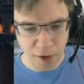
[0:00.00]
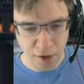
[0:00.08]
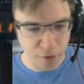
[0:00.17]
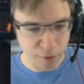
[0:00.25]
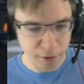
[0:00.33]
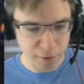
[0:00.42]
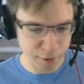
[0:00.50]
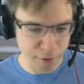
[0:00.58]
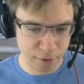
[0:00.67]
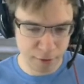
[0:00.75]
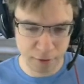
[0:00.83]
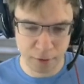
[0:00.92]
Iron Wave
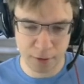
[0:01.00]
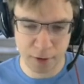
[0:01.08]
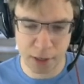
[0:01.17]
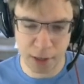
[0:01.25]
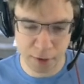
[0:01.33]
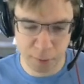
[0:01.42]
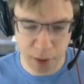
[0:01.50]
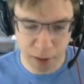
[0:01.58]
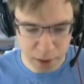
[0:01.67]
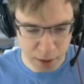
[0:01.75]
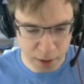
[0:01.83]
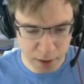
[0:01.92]
to
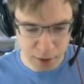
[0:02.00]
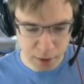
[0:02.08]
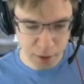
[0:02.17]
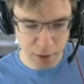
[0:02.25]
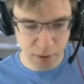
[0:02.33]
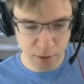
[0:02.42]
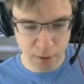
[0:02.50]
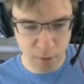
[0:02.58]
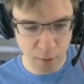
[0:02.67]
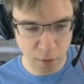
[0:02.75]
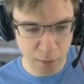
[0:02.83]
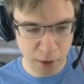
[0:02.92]
block.
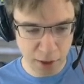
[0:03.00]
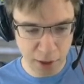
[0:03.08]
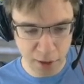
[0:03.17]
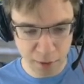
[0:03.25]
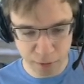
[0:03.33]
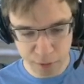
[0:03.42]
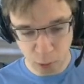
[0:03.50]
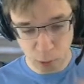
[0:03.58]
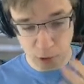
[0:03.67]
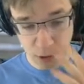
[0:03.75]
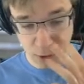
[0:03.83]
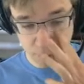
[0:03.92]
We're blocking
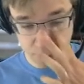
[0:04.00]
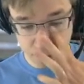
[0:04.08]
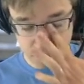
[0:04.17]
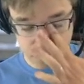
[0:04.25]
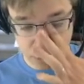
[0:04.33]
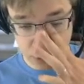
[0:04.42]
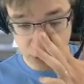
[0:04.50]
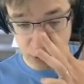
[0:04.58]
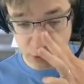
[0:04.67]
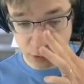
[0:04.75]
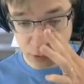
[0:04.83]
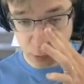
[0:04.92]
for
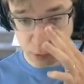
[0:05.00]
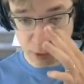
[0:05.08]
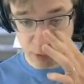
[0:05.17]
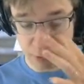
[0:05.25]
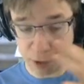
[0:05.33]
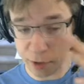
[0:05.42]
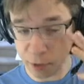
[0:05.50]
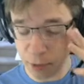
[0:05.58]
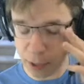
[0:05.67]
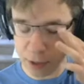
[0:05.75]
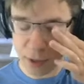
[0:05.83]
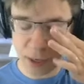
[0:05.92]
12 either
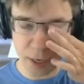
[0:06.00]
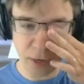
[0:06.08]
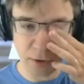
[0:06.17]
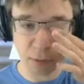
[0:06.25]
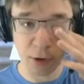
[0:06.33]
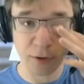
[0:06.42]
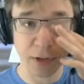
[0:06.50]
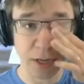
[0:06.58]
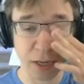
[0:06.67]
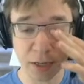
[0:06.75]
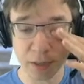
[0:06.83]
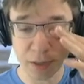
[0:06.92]
way, and we are
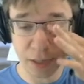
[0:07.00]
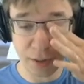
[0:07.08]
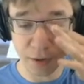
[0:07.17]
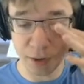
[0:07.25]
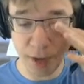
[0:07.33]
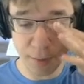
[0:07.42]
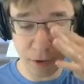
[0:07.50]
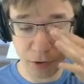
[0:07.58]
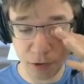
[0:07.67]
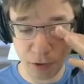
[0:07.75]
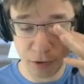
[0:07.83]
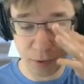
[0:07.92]
taking lethal damage,
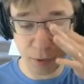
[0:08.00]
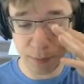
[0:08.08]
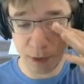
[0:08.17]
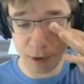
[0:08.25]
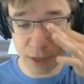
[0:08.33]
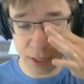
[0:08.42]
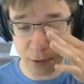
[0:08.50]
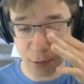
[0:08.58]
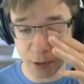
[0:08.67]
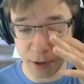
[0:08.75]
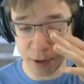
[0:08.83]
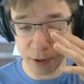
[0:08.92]
so we better kill
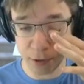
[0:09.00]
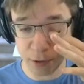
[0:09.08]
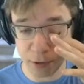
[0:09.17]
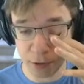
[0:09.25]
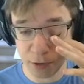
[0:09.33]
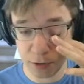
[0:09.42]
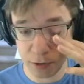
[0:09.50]
one of those